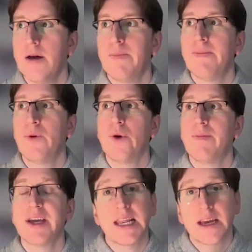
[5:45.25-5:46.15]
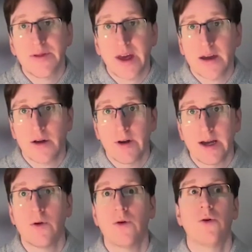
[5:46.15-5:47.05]
people at the beginning of their
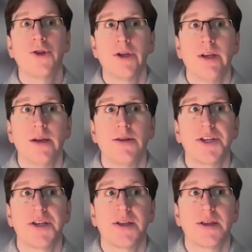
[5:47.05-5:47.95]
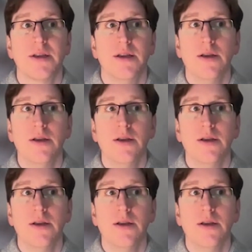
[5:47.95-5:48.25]
career or juniors